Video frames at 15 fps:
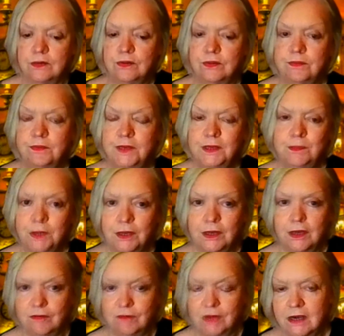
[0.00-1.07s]
the other
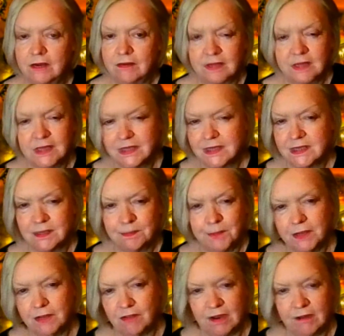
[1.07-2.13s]
people around. this is
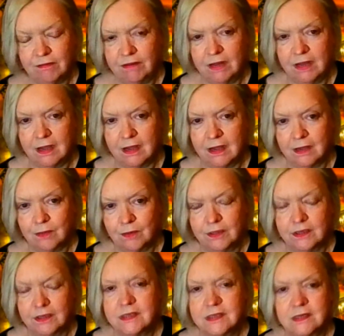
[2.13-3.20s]
a big red flag
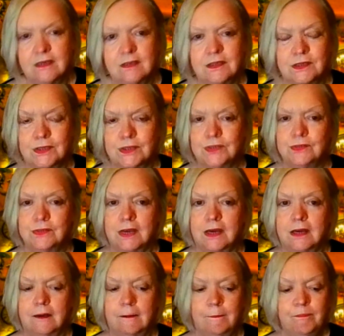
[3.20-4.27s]
when they start to do
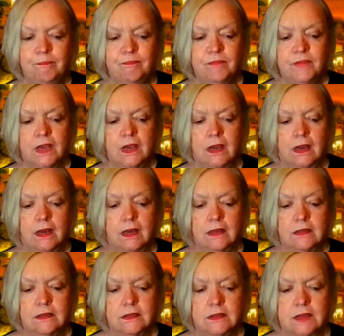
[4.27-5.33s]
that.
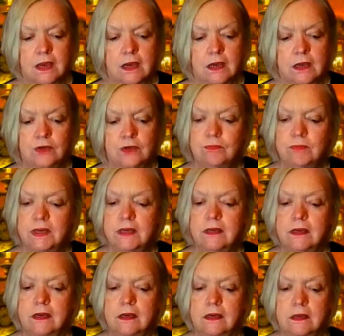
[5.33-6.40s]
And uh, you
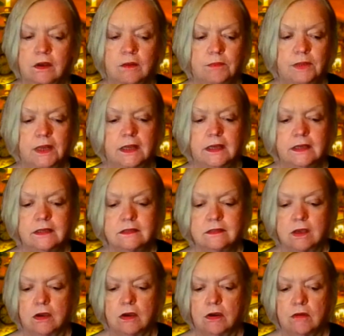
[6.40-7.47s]
may get
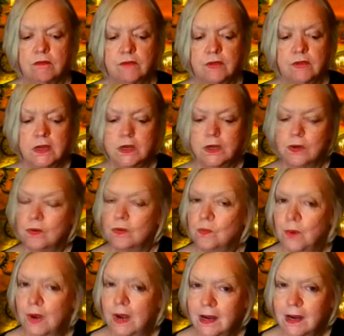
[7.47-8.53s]
complaints of,
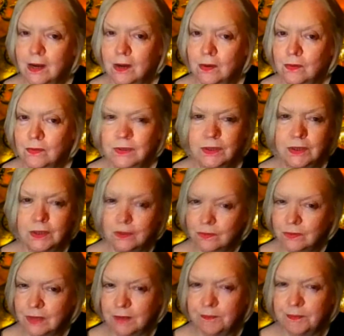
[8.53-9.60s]
wow, you know,
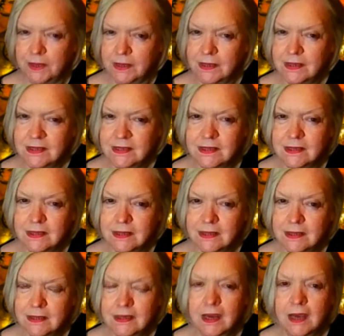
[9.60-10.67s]
that
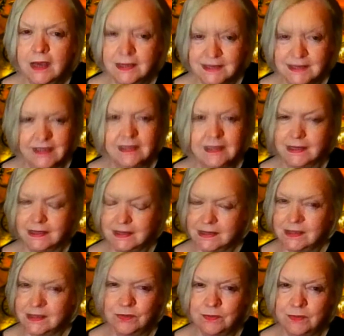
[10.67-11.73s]
person said
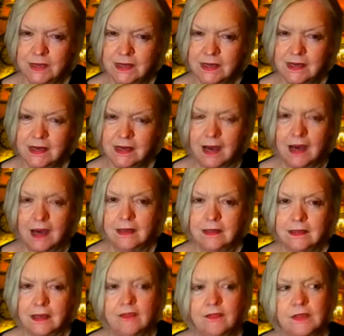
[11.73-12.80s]
this to me.
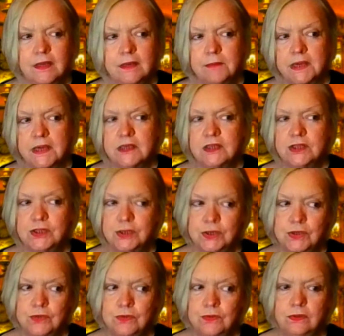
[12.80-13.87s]
And, and then it makes
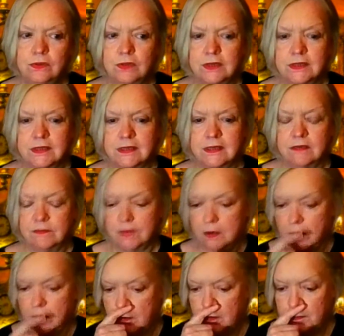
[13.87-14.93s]
you look as if,
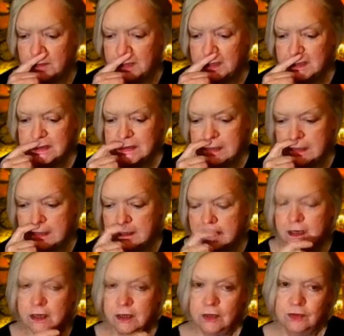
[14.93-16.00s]
or it makes
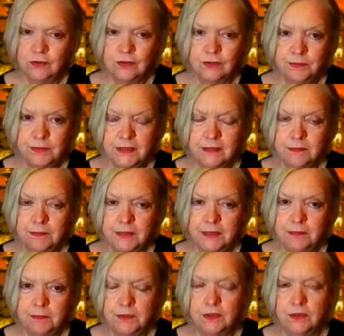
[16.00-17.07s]
uh, the other pe-
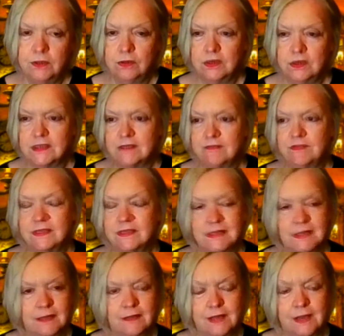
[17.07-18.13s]
people look as if
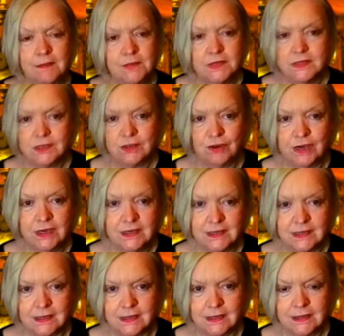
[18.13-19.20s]
it's that them that's
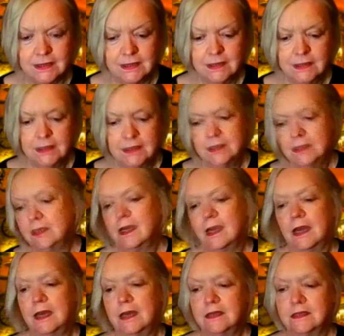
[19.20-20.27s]
crazy
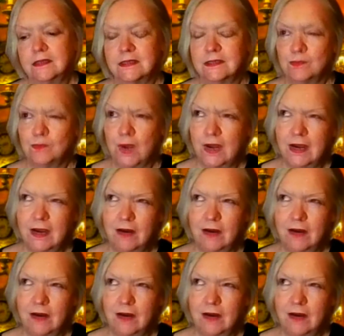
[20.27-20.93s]
and it says,